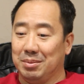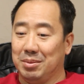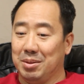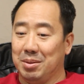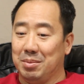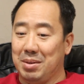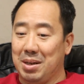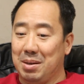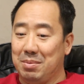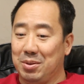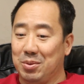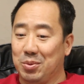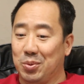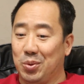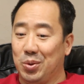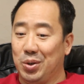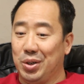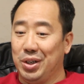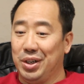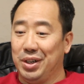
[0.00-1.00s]
But maybe
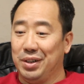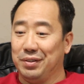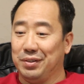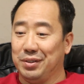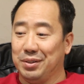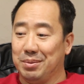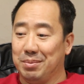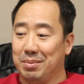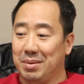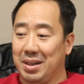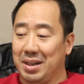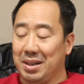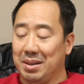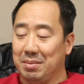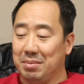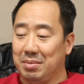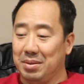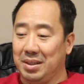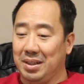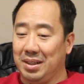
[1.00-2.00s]
one of them
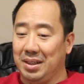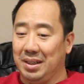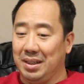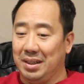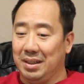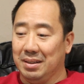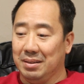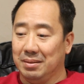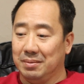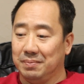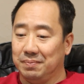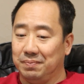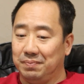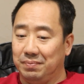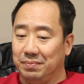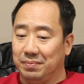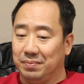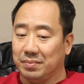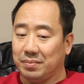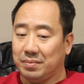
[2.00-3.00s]
might be,
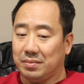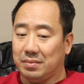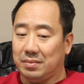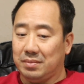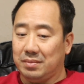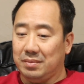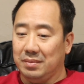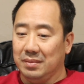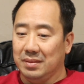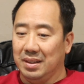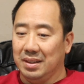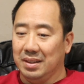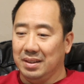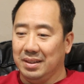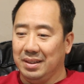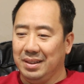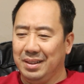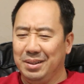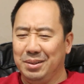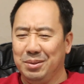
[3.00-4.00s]

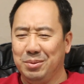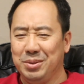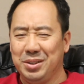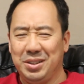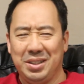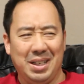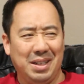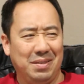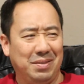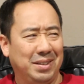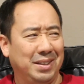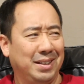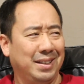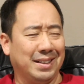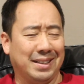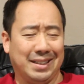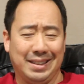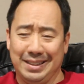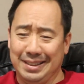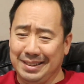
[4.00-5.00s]
you know, when you have a
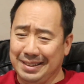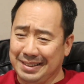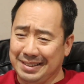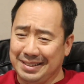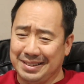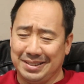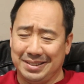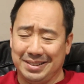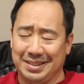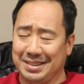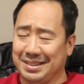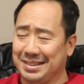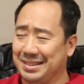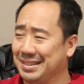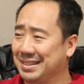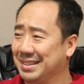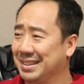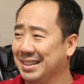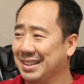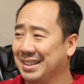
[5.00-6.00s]
lot of kids, they're just,
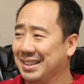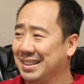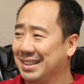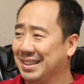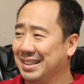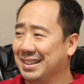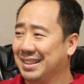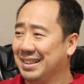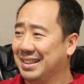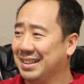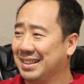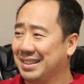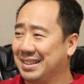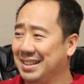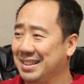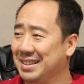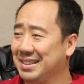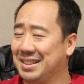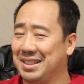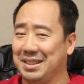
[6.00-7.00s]

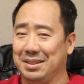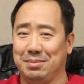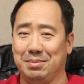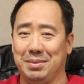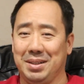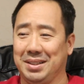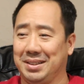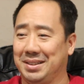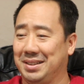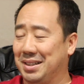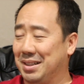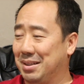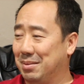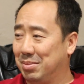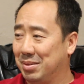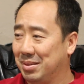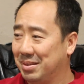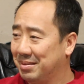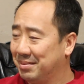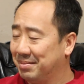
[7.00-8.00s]
things get messed up.